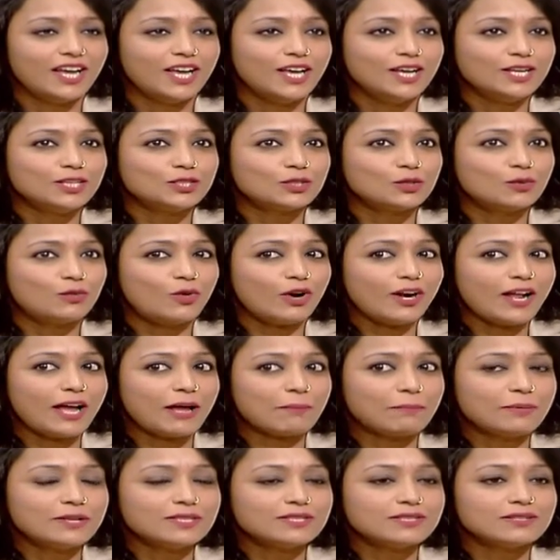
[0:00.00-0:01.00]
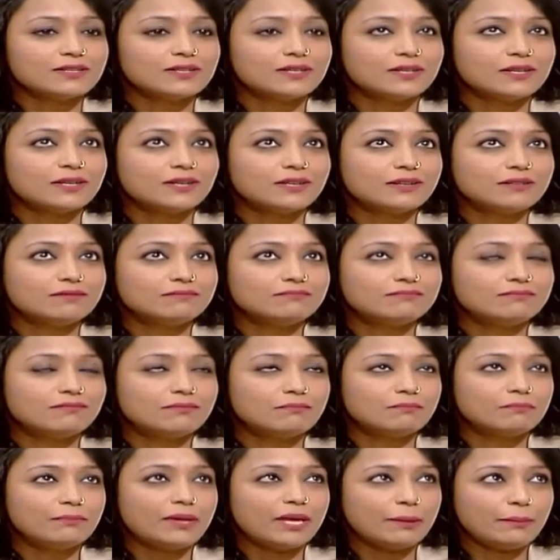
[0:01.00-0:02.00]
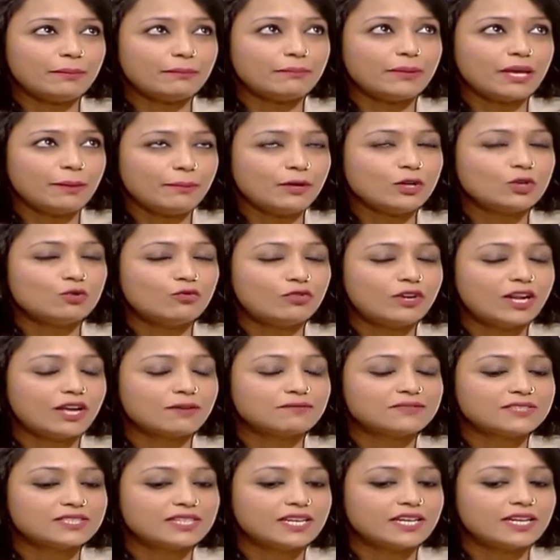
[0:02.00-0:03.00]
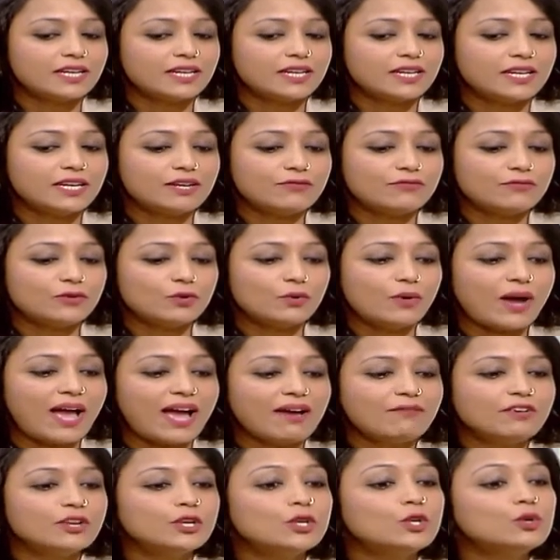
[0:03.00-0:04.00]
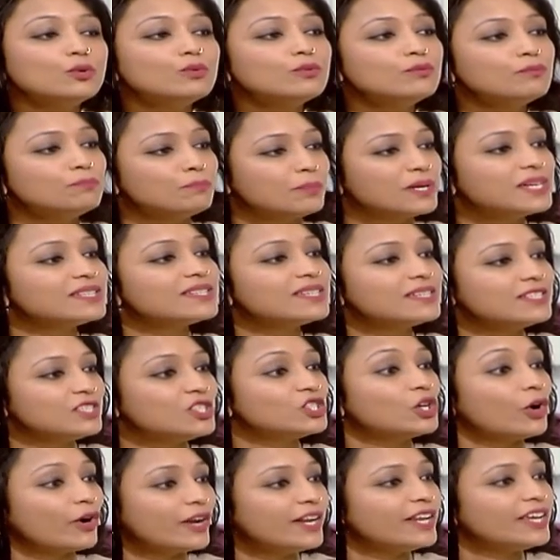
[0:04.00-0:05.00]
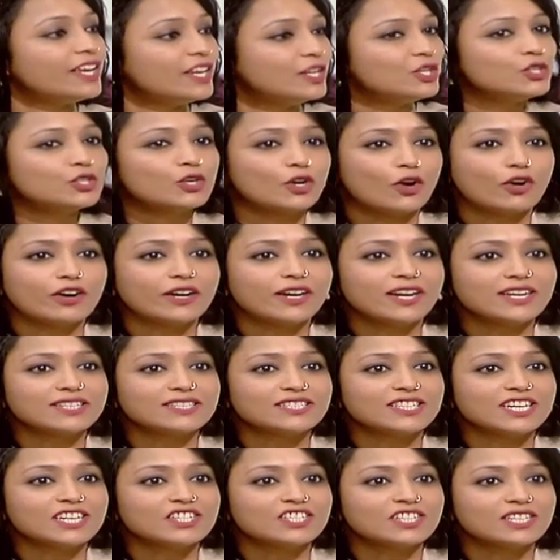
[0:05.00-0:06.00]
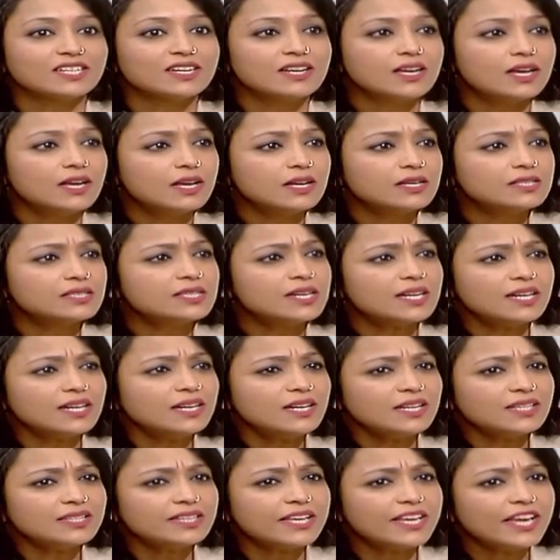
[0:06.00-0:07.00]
So what happens? Maybe you would have seen if you have a new person joining into your organization, suddenly they get